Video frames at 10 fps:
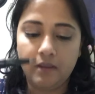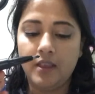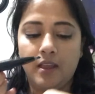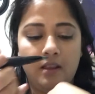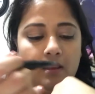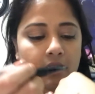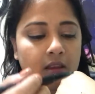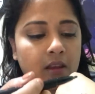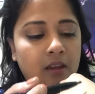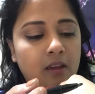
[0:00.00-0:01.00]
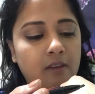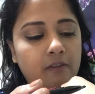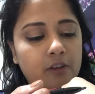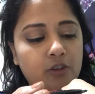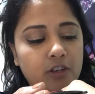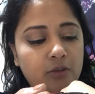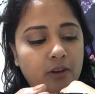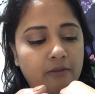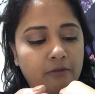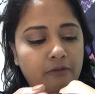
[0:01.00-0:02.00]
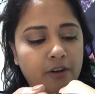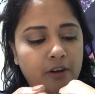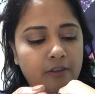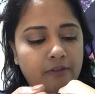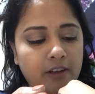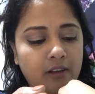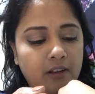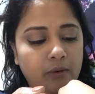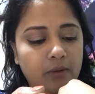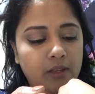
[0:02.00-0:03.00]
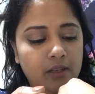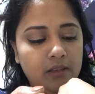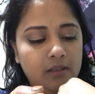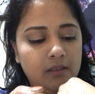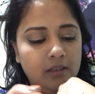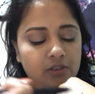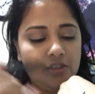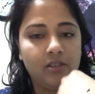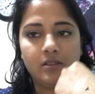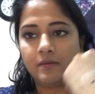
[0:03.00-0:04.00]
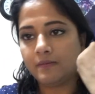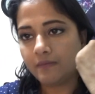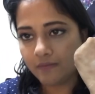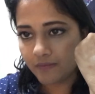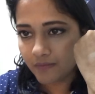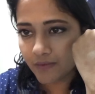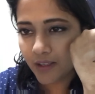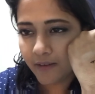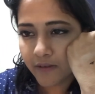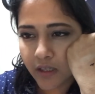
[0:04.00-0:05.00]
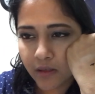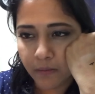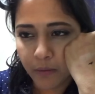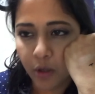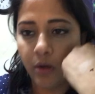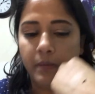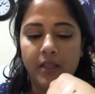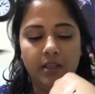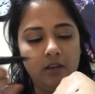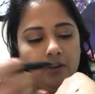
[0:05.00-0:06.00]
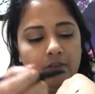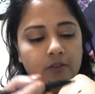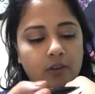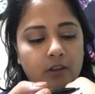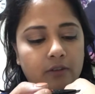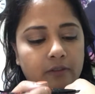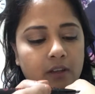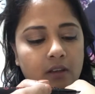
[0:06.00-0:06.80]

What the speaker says: Then if I try to have a very fine line with this, it just gives this blob, and then you have to kind of